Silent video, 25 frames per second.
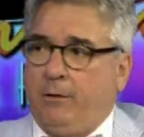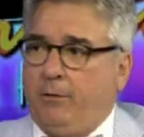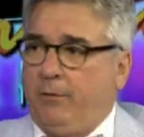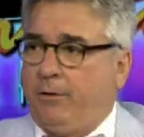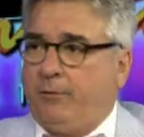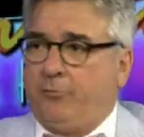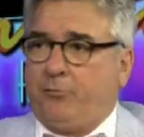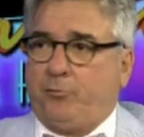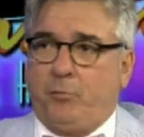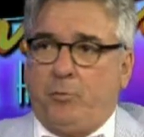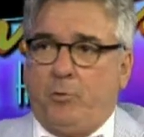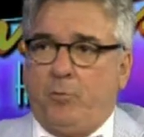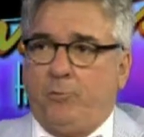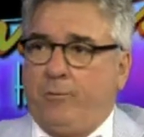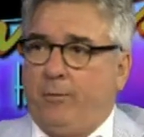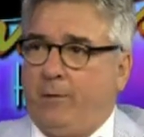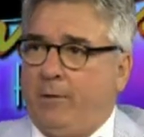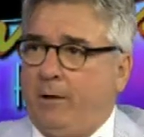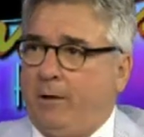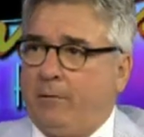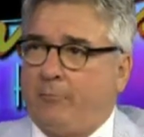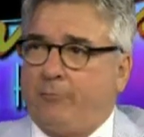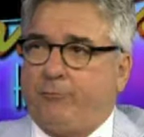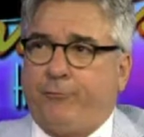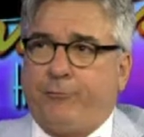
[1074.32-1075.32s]
this sort
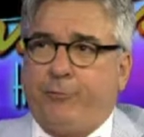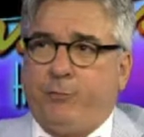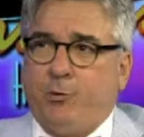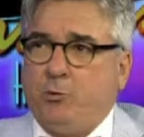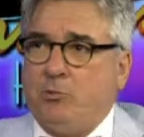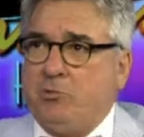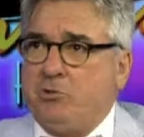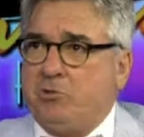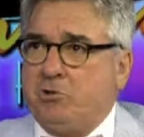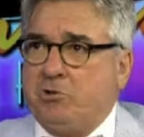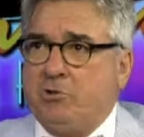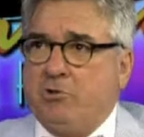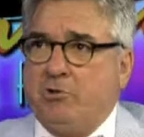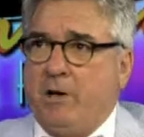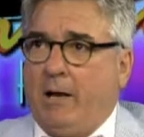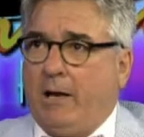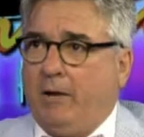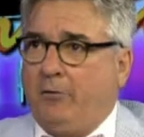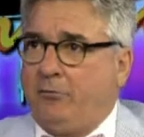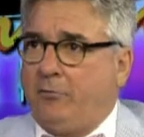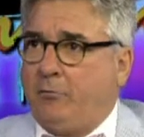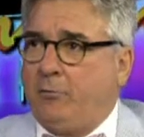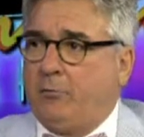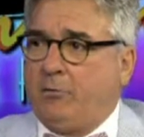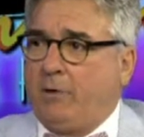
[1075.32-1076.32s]
of fusion
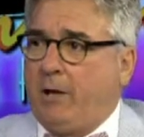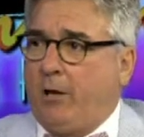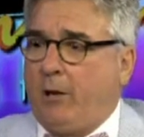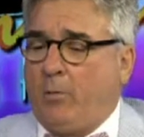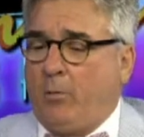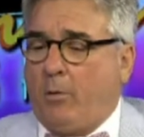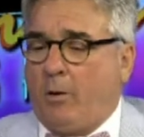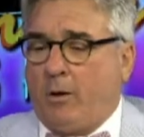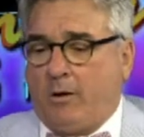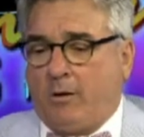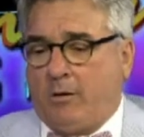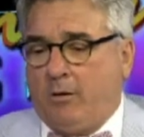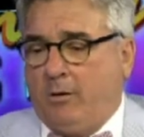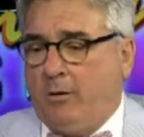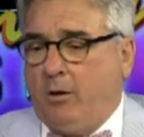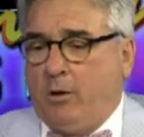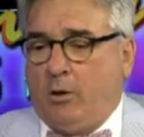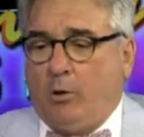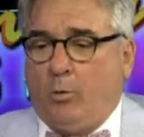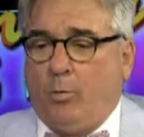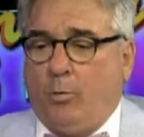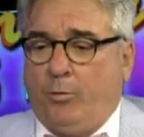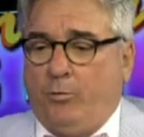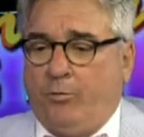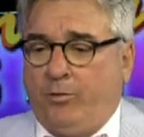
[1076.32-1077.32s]
esoteric
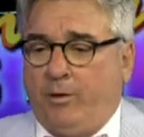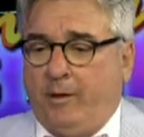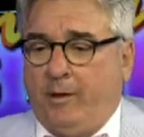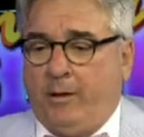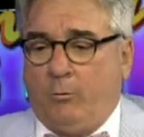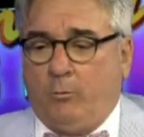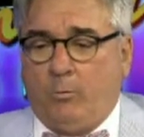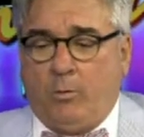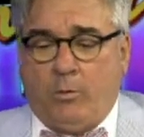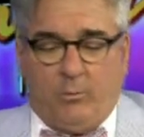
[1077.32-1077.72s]
cuisine,